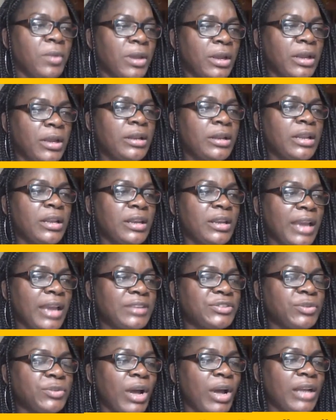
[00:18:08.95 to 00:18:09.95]
The next
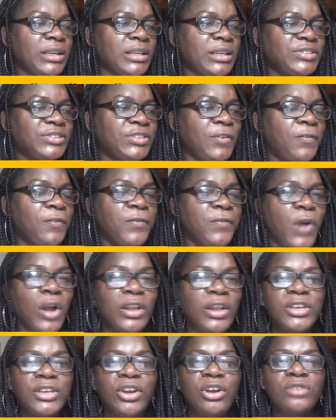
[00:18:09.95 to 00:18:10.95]
one is to follow
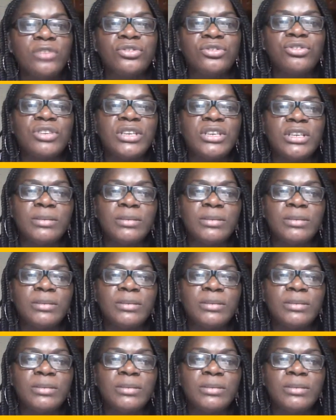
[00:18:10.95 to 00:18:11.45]
your dream.